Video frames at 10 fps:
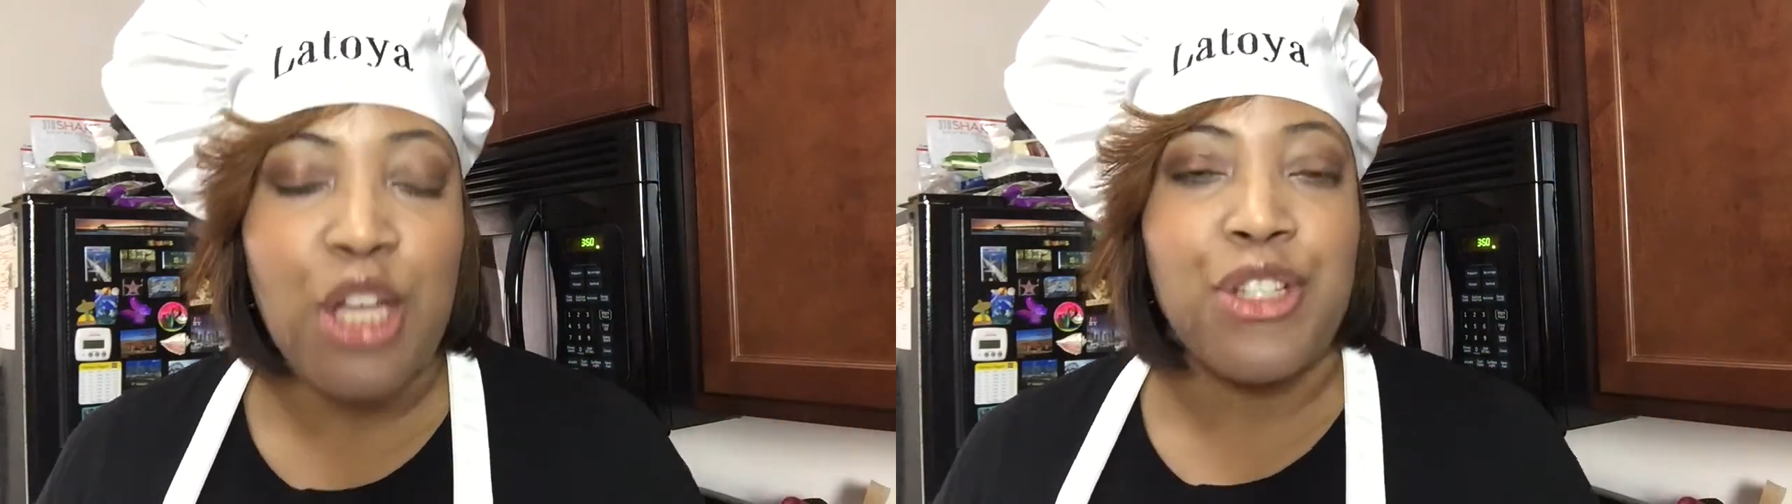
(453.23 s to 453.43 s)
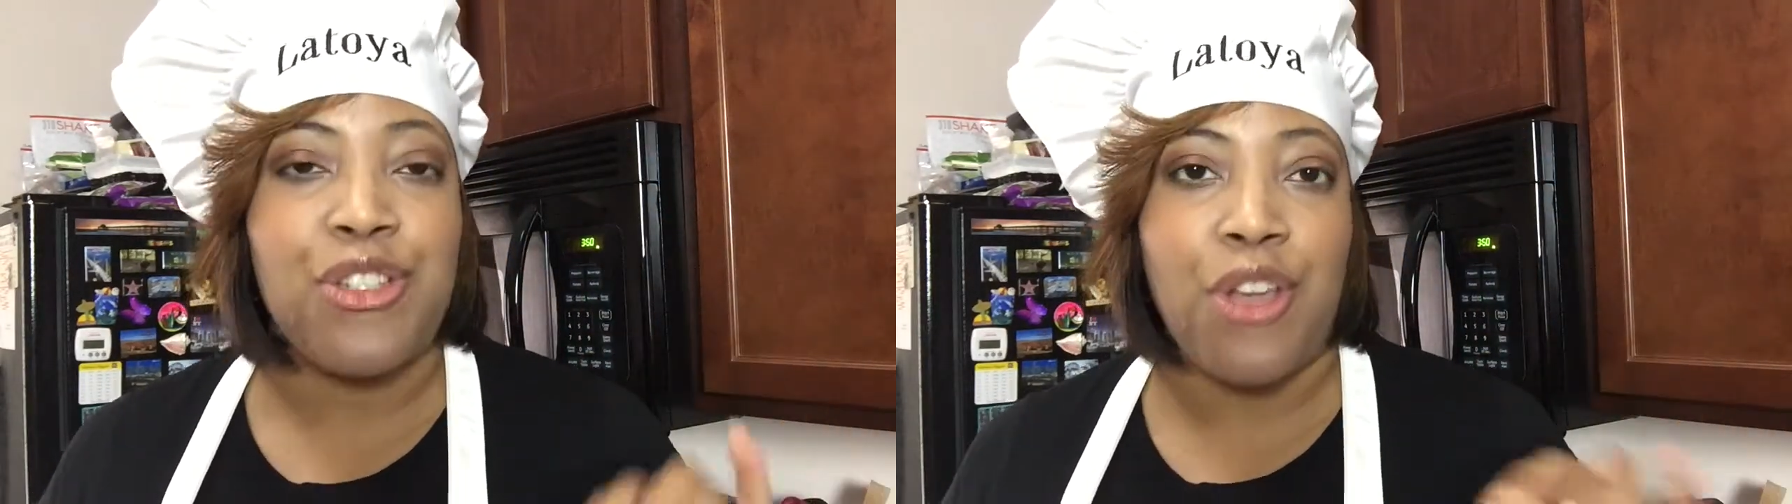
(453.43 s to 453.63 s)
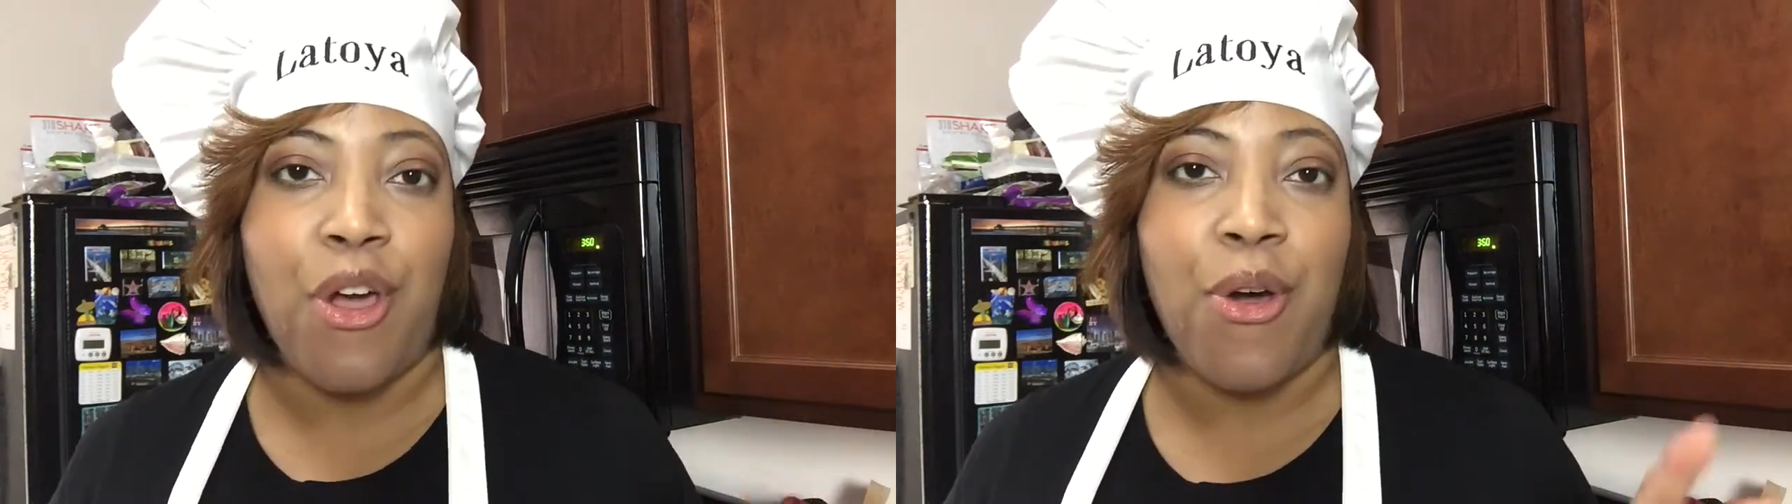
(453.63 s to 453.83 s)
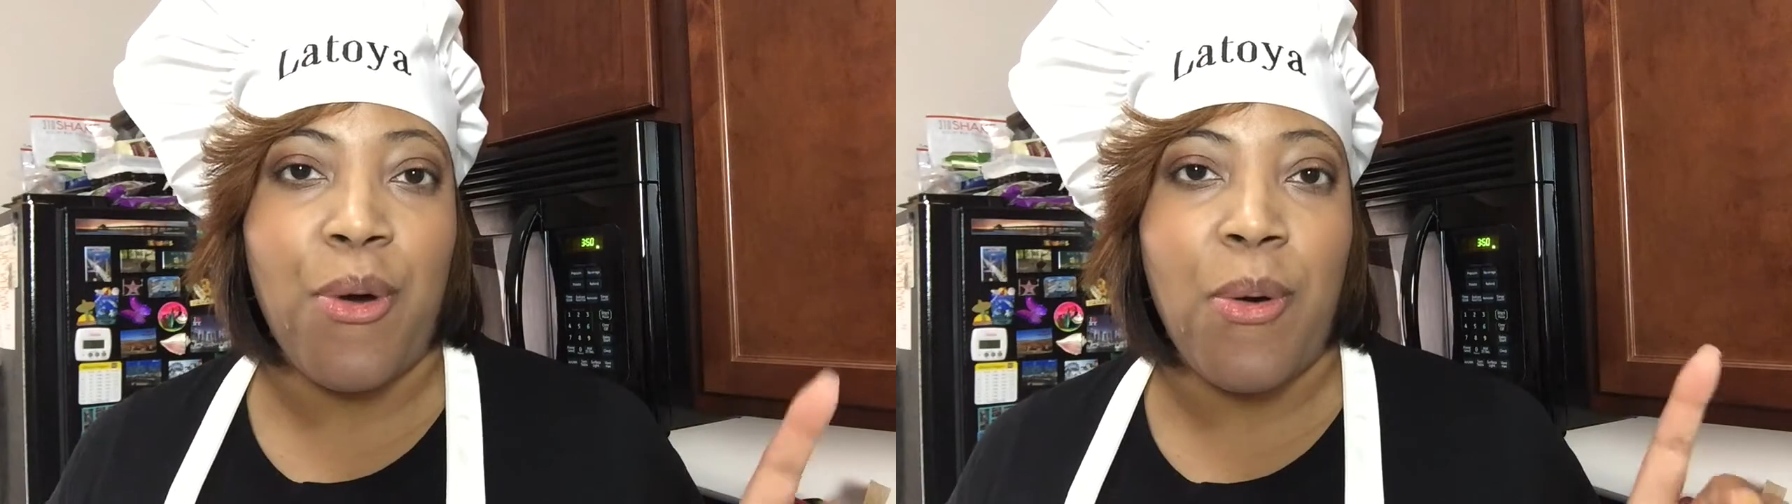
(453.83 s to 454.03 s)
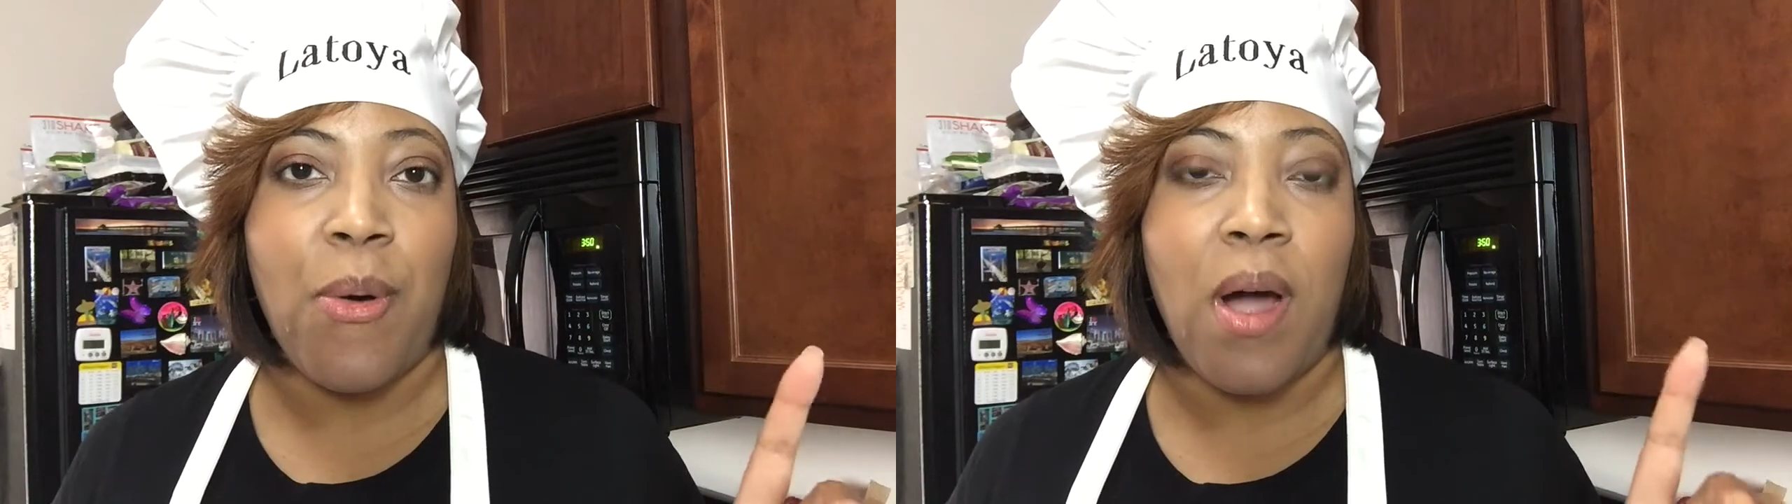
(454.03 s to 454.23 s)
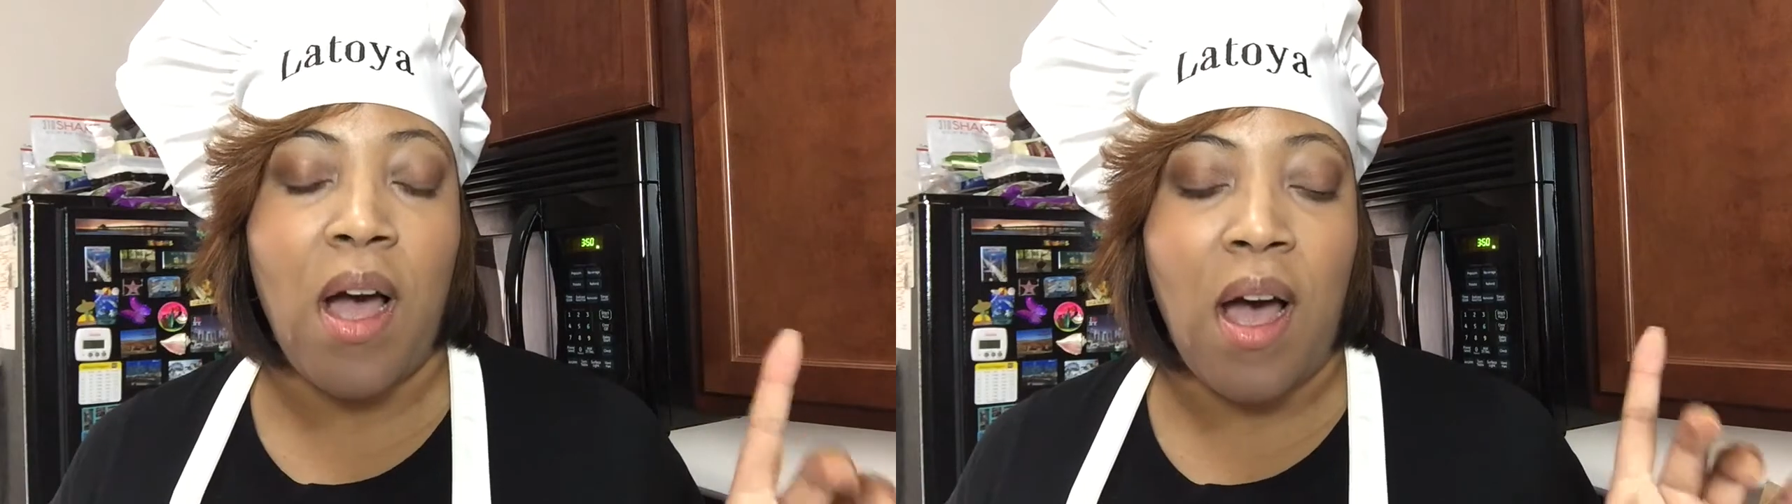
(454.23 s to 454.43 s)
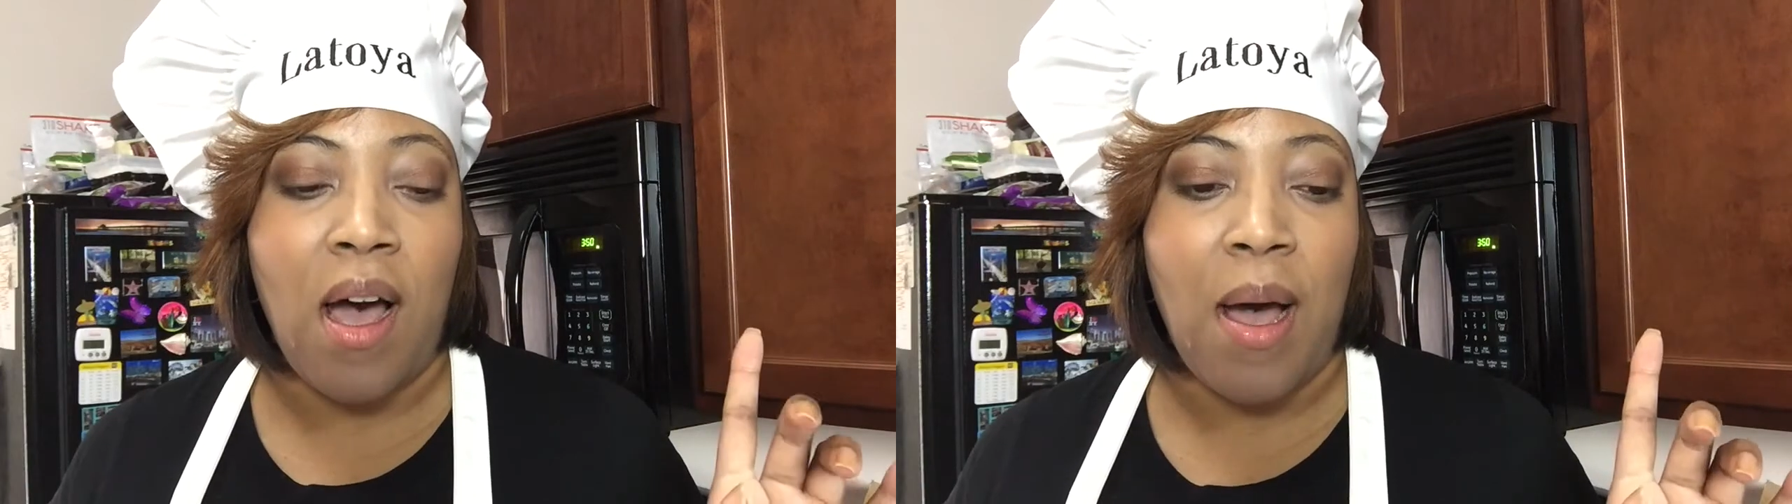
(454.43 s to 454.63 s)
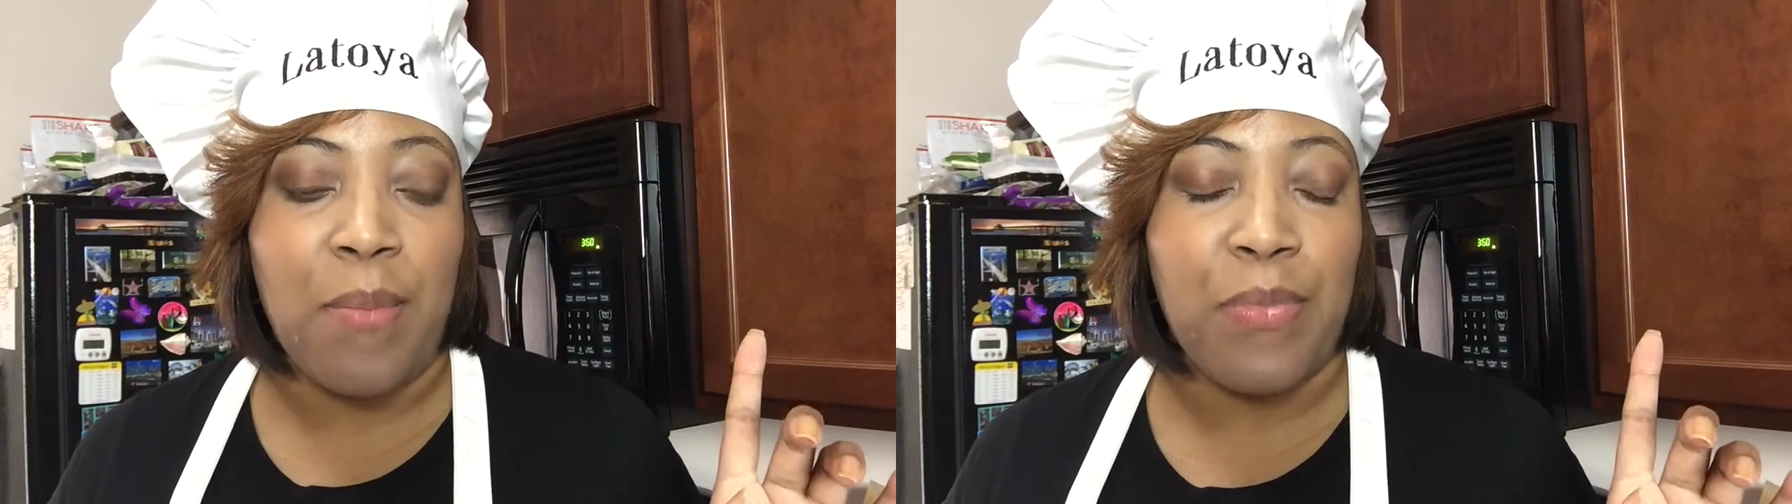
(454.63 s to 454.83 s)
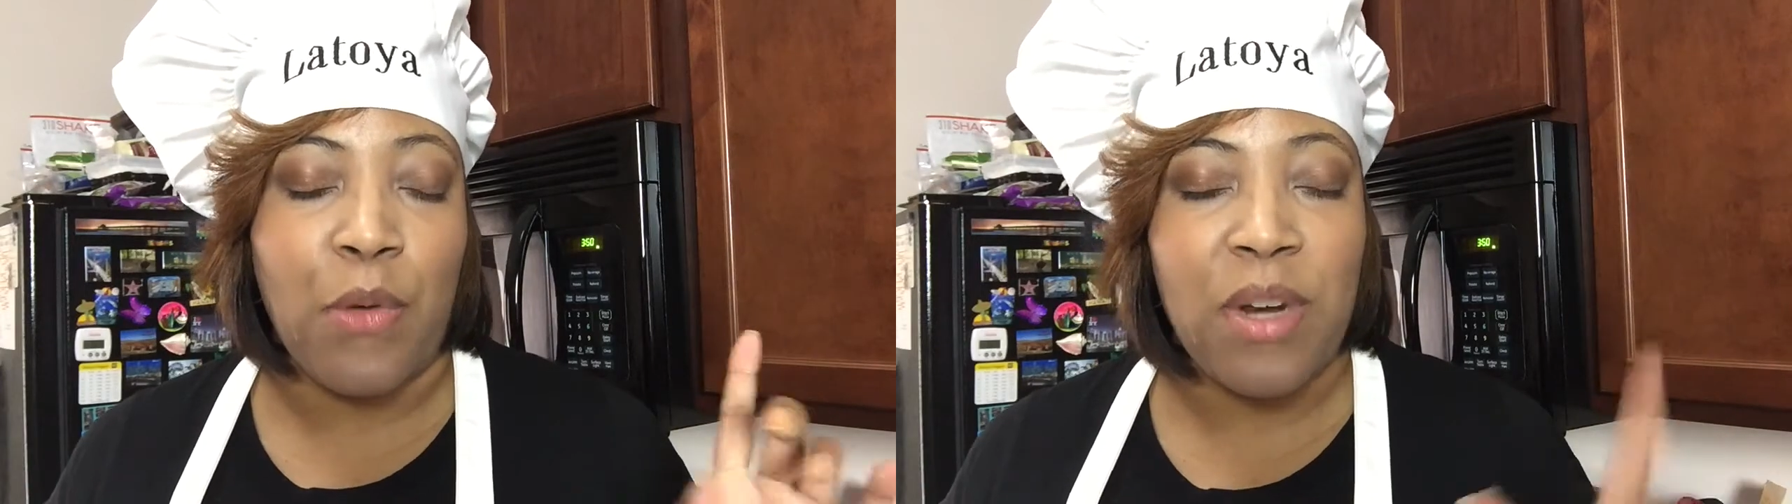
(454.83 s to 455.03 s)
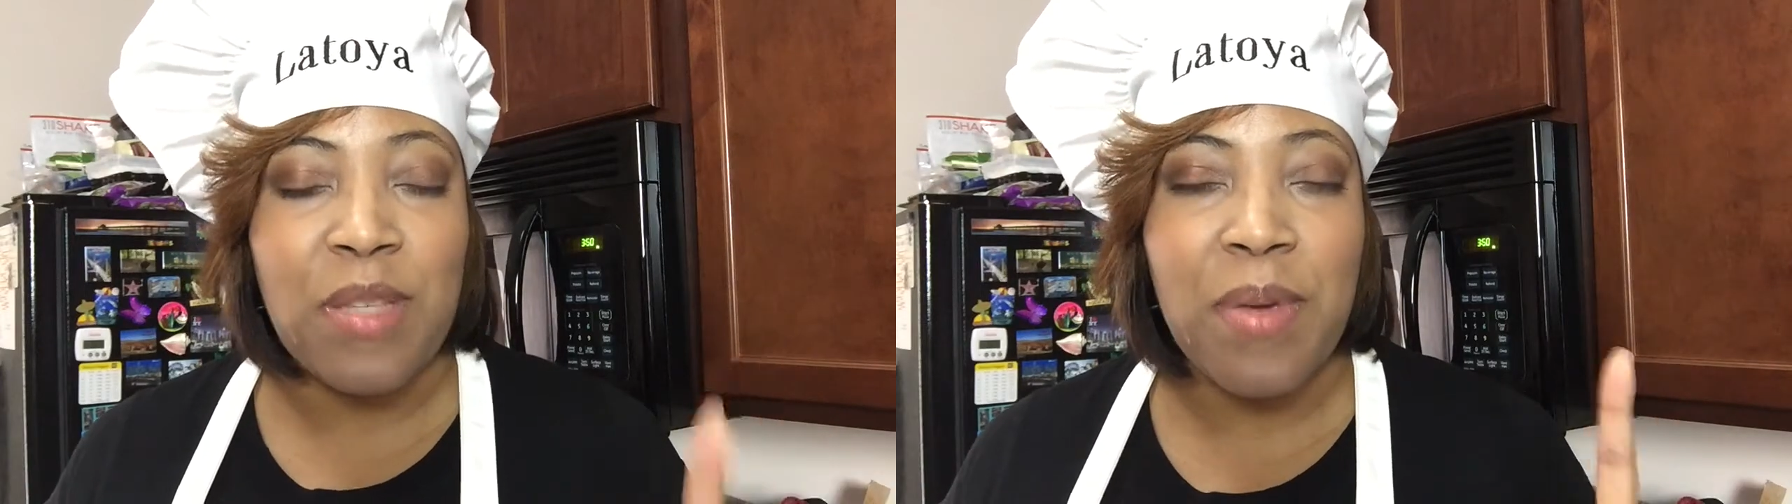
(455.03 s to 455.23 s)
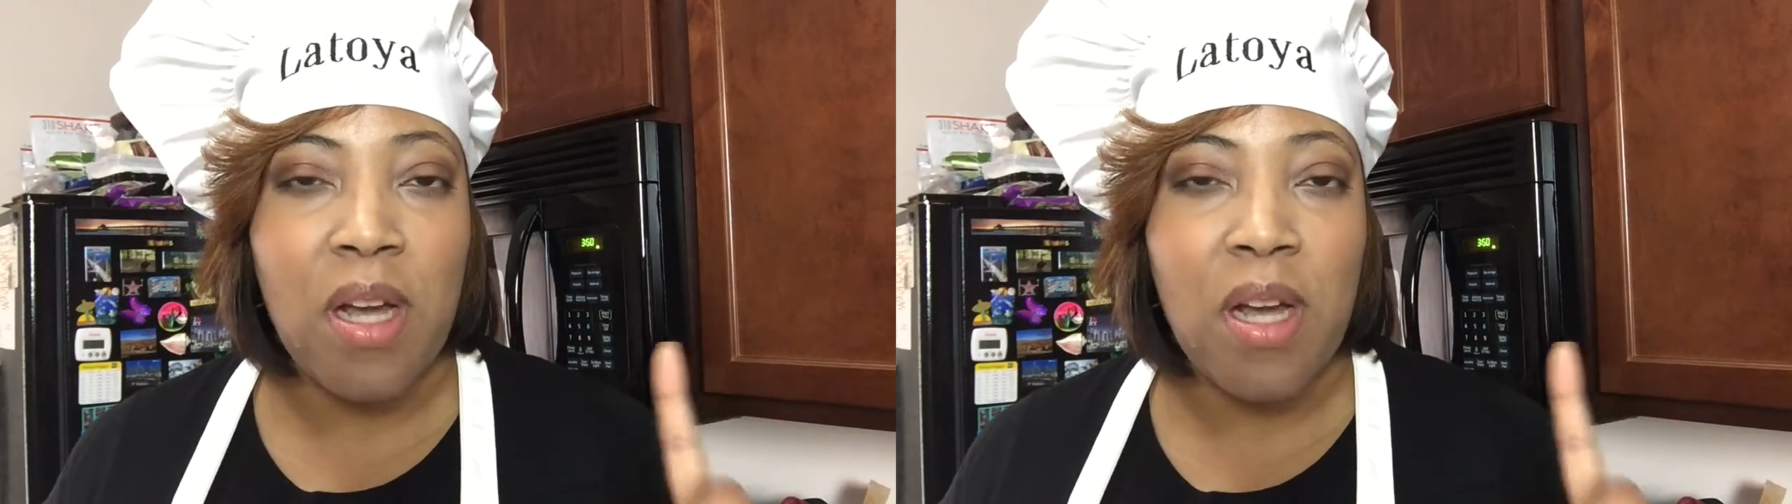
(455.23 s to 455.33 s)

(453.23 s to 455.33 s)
So the recipe